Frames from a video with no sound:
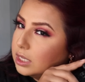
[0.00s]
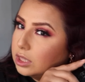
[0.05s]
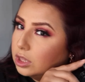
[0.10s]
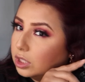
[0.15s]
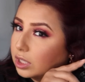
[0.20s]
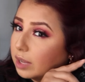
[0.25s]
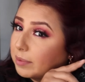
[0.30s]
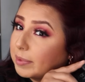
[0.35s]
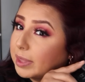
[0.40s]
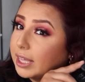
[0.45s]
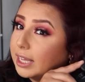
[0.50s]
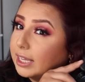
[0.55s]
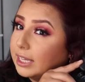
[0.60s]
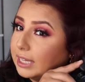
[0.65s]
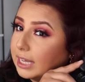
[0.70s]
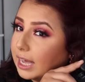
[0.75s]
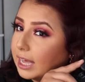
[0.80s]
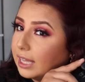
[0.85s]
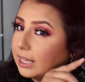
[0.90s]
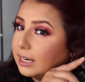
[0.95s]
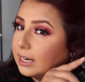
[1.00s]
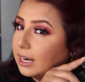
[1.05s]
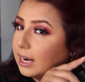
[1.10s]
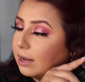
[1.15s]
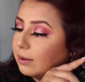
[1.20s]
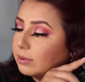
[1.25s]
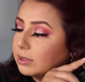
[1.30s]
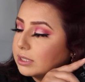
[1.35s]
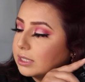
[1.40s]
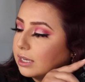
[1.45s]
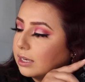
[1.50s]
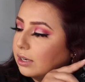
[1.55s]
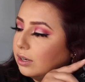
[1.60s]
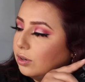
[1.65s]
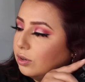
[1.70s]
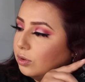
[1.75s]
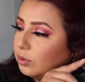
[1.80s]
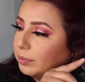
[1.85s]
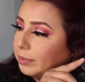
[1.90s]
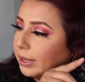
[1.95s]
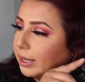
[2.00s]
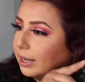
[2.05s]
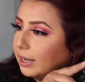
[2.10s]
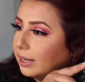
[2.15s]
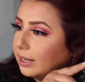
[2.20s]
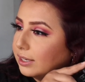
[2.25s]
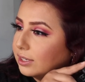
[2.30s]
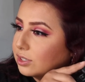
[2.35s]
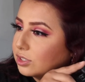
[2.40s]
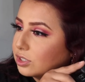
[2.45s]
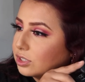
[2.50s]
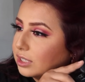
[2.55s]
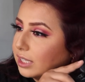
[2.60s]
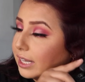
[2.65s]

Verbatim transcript: look at me again, and I was like, oh my gosh,